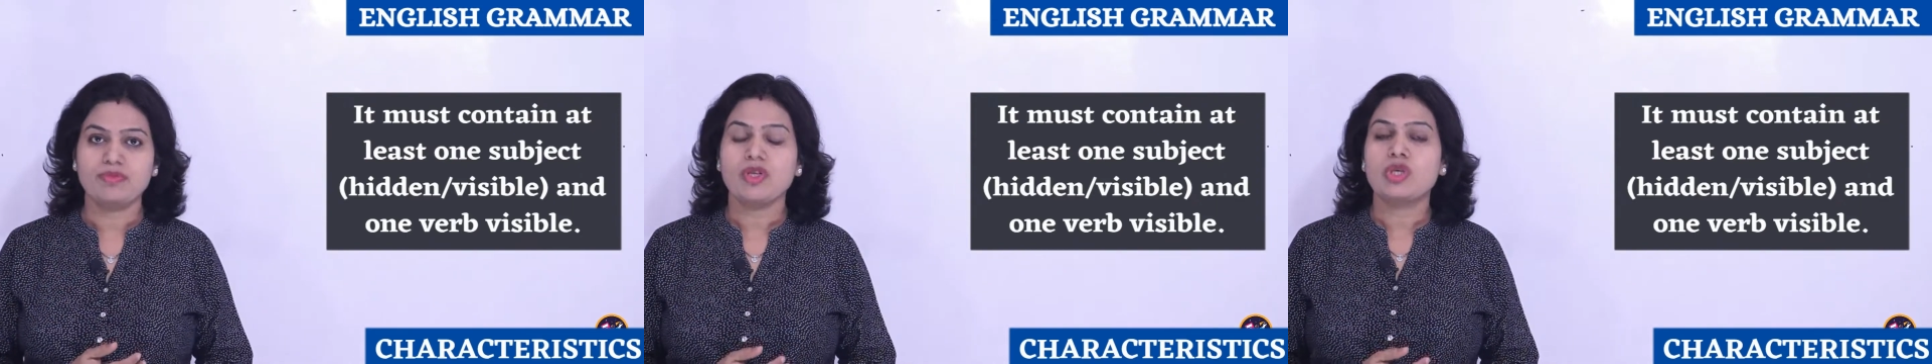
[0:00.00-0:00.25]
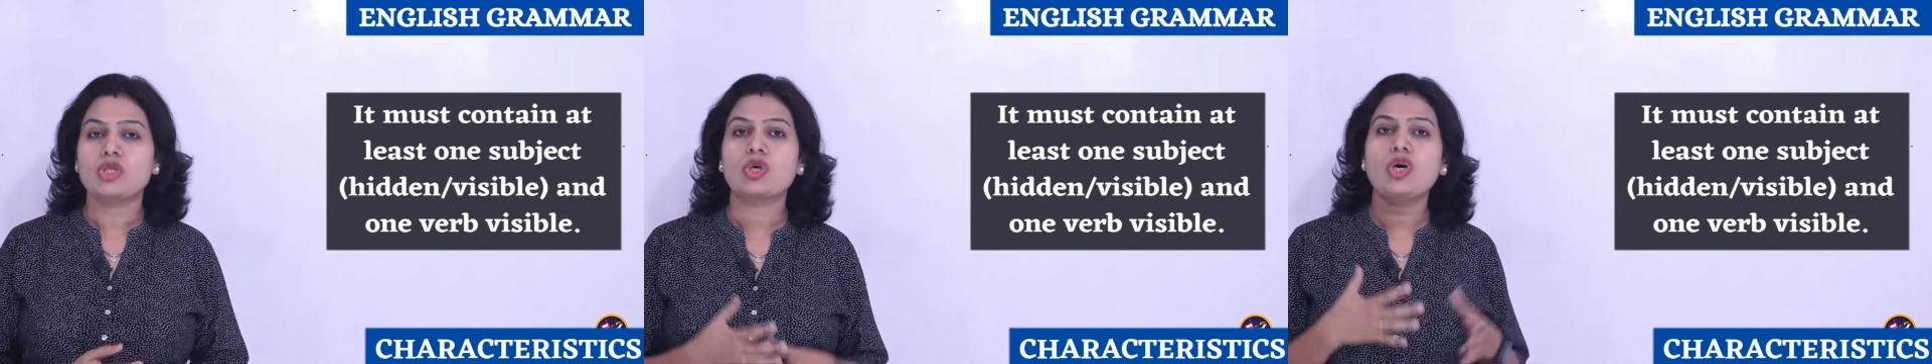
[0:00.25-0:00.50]

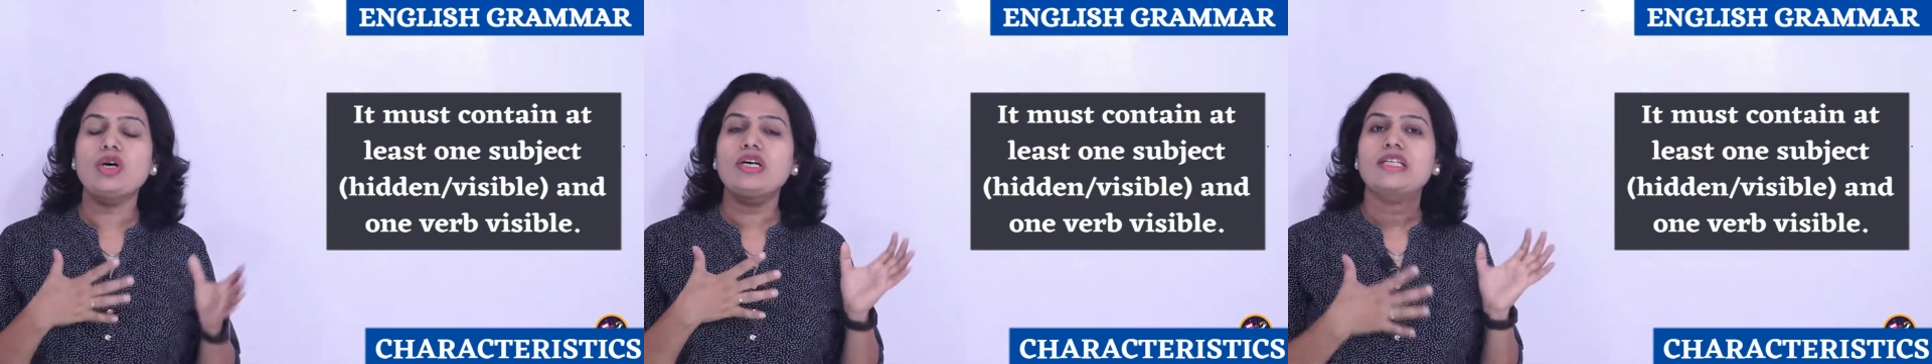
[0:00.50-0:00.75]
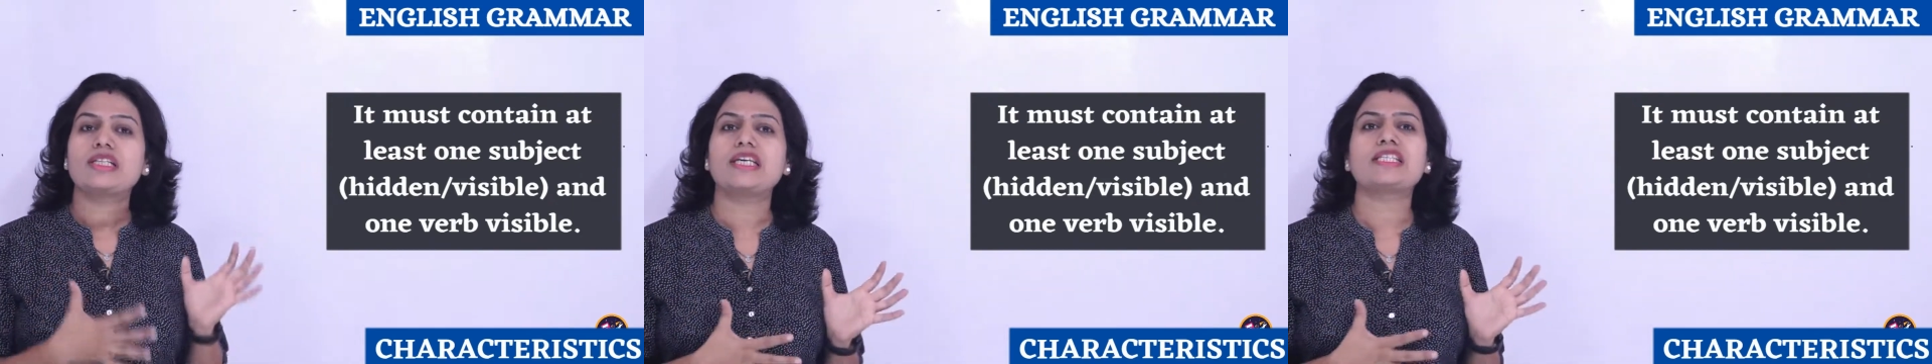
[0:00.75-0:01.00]
So
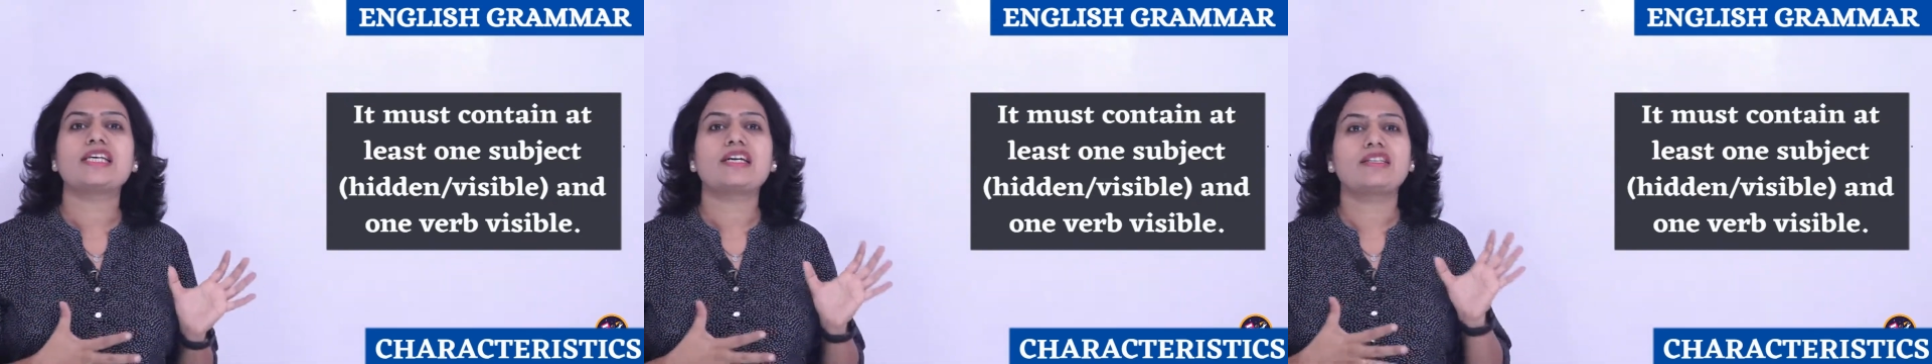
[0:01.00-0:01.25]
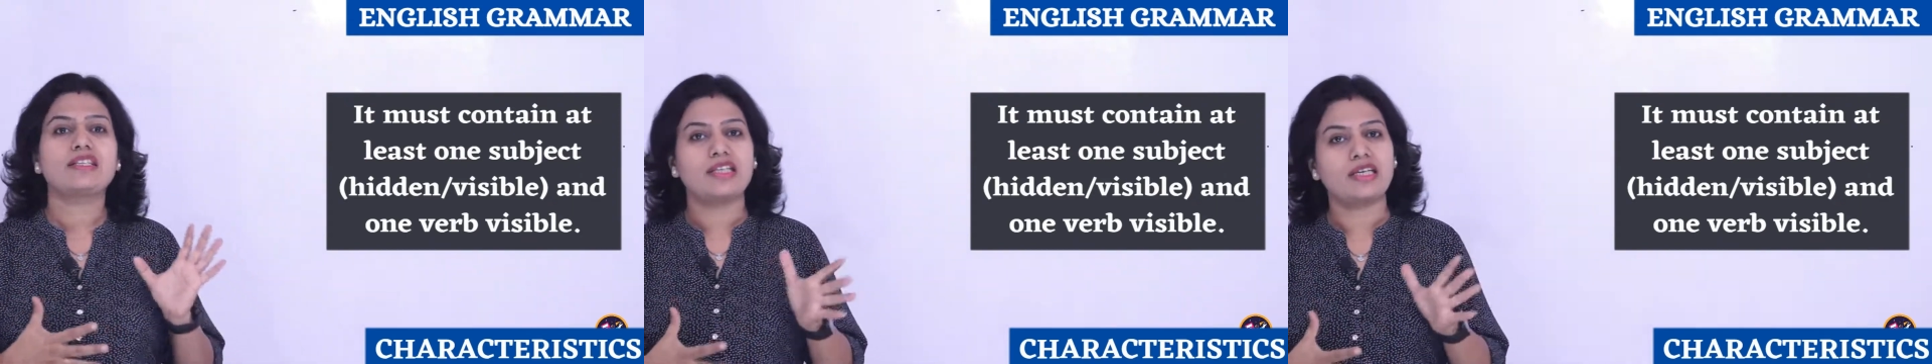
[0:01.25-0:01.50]
these
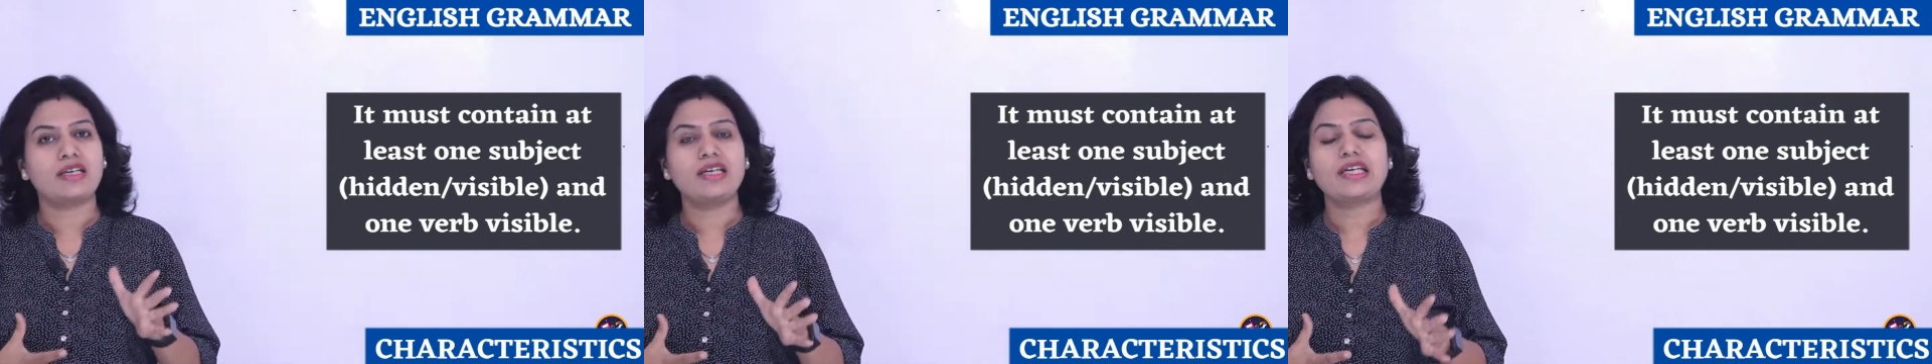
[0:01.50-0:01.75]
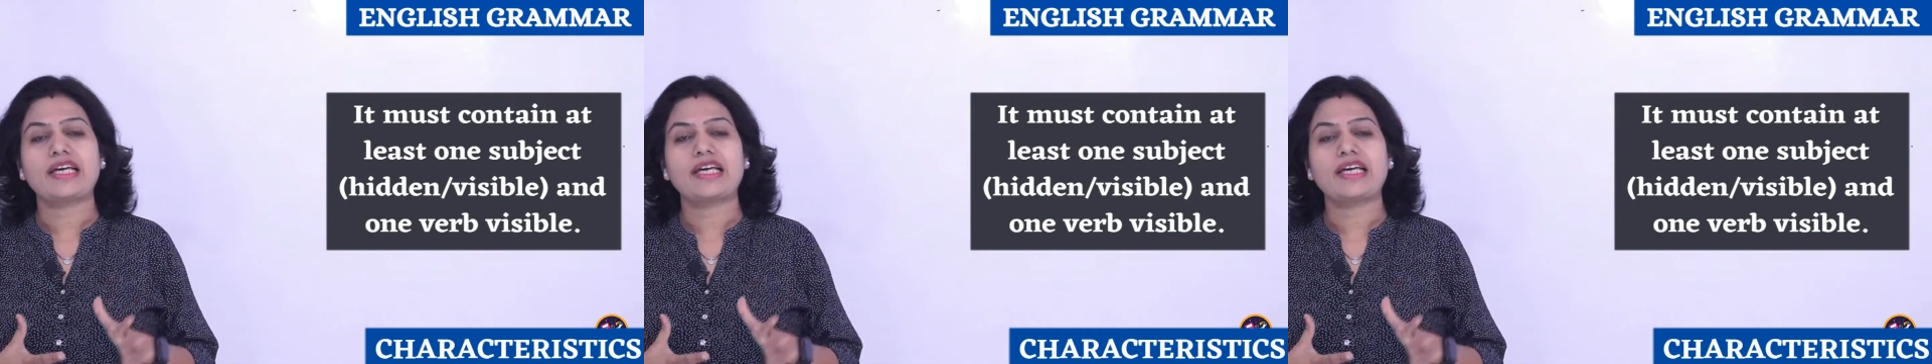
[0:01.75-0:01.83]
are the three